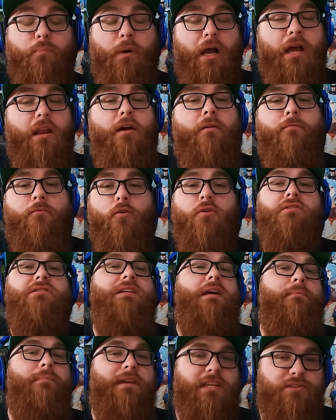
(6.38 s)
but of course
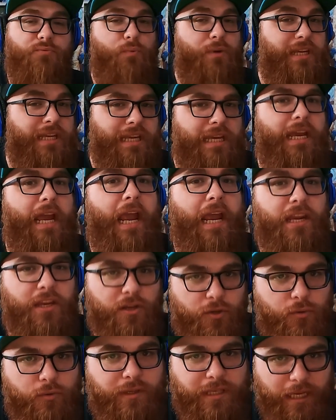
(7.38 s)
that means we get a
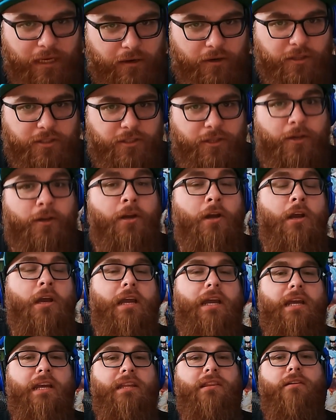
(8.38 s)
new character
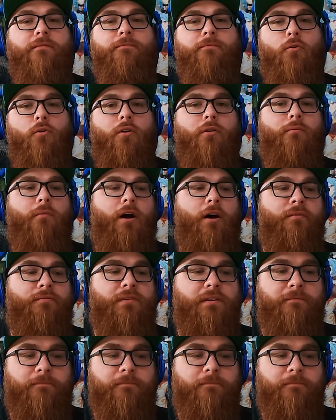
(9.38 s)
in the form of the